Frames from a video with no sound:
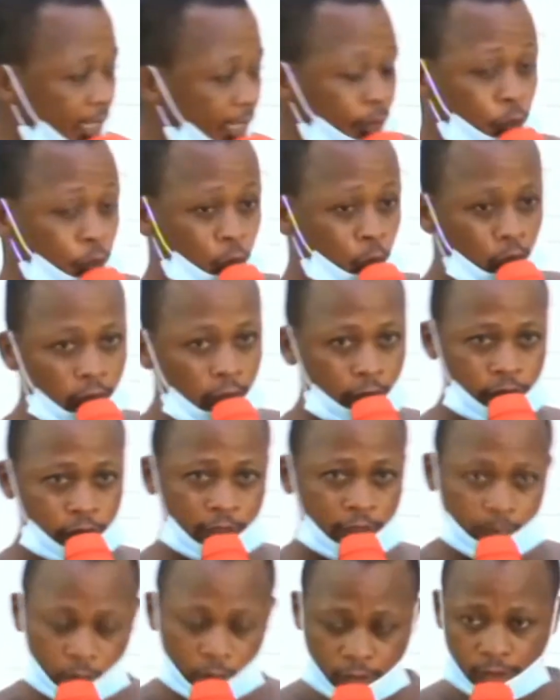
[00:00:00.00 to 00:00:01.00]

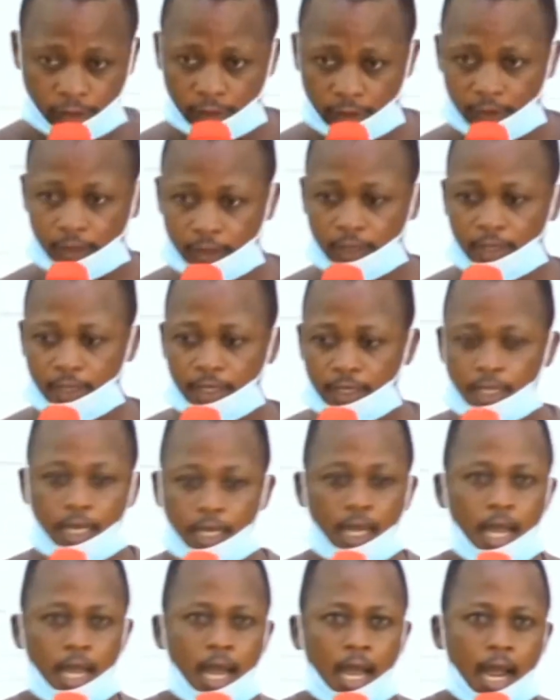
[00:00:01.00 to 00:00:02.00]
Julius Timothy.
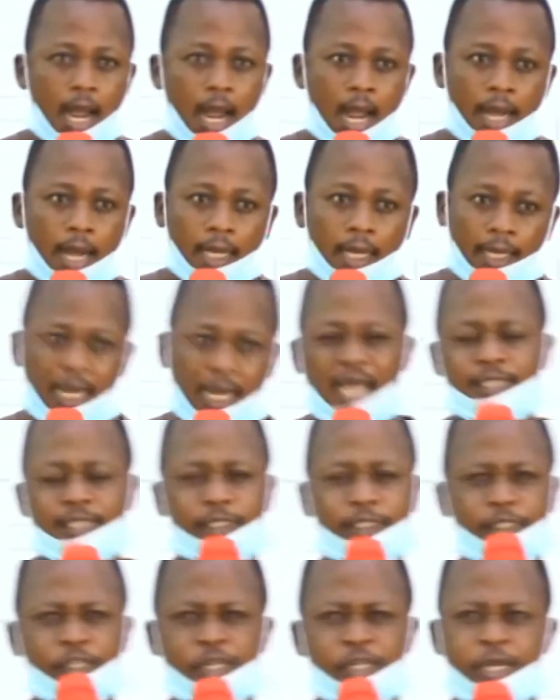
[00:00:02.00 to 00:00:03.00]

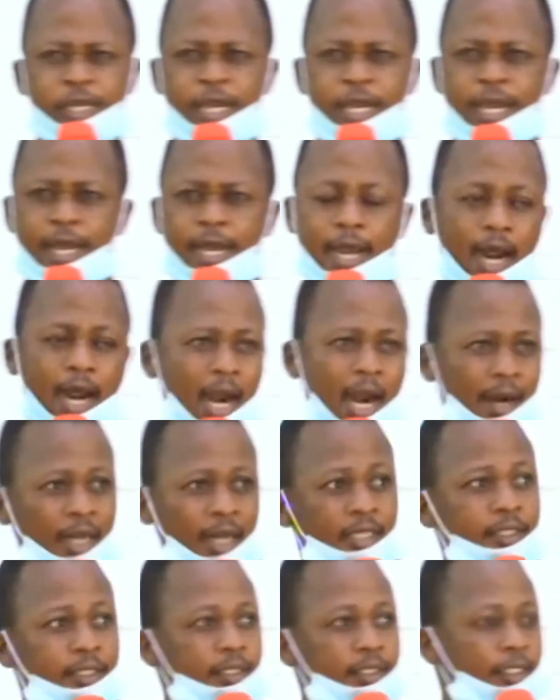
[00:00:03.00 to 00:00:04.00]
Last year,
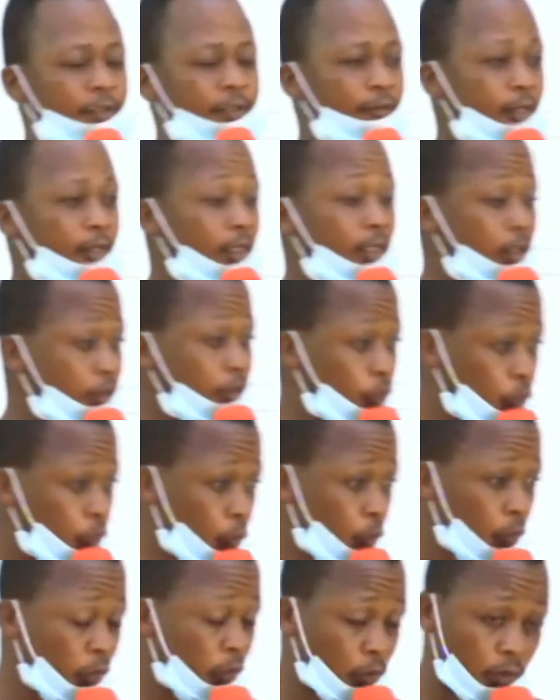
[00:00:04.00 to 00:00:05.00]
around
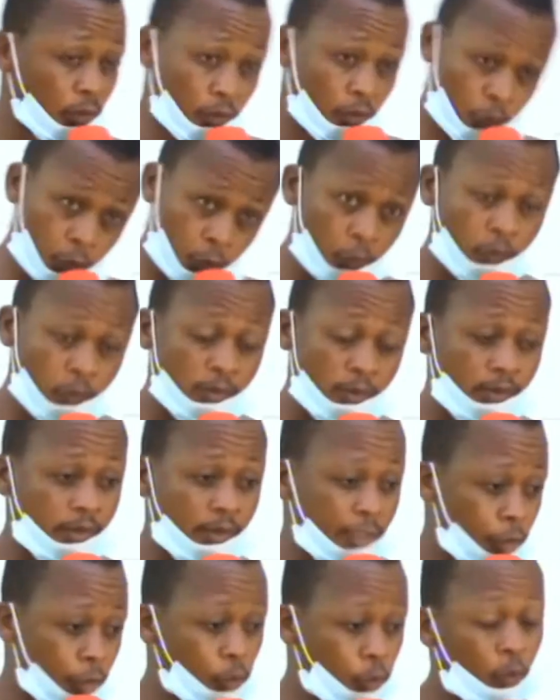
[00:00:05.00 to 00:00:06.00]

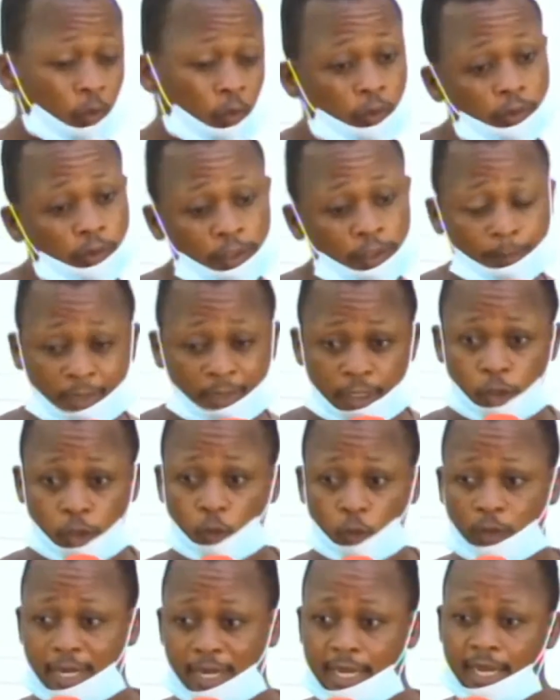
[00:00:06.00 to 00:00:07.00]
June, they sold the
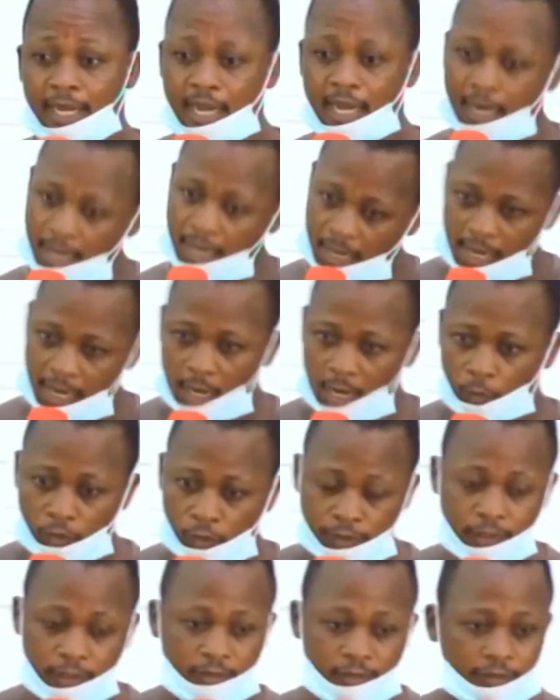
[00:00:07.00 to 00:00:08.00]
place where I
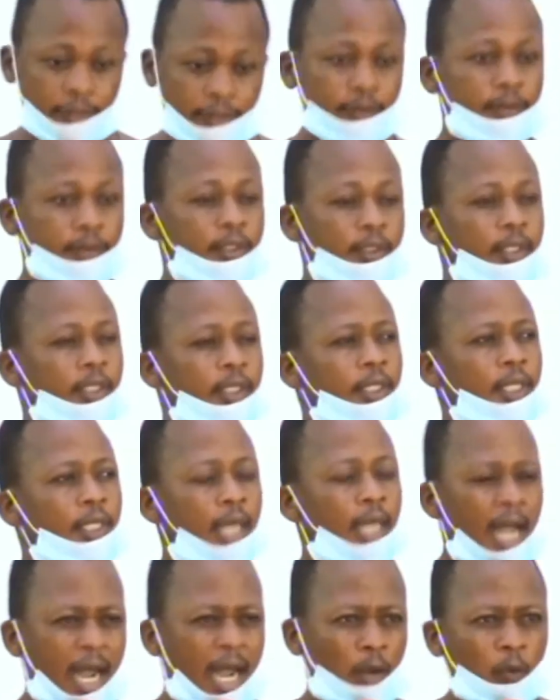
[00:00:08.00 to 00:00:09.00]
was living.
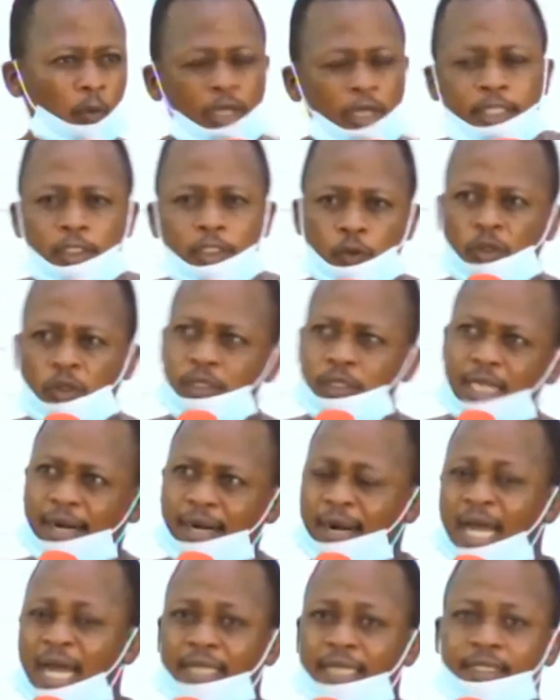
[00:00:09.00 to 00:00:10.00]
And when it was
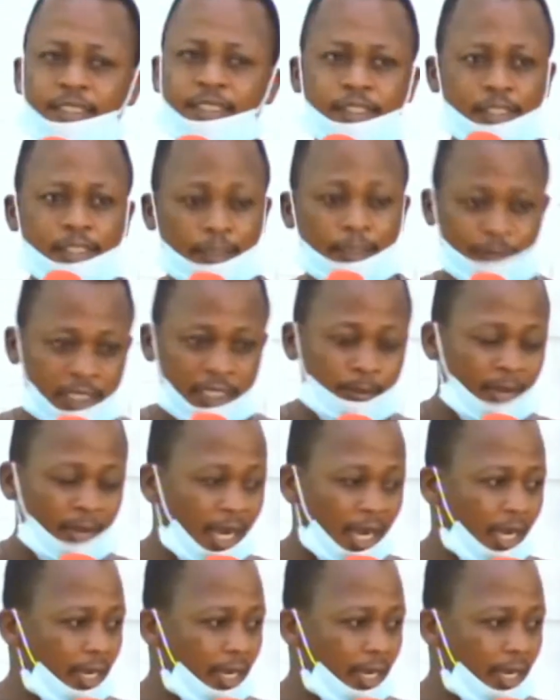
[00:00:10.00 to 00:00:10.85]
around September,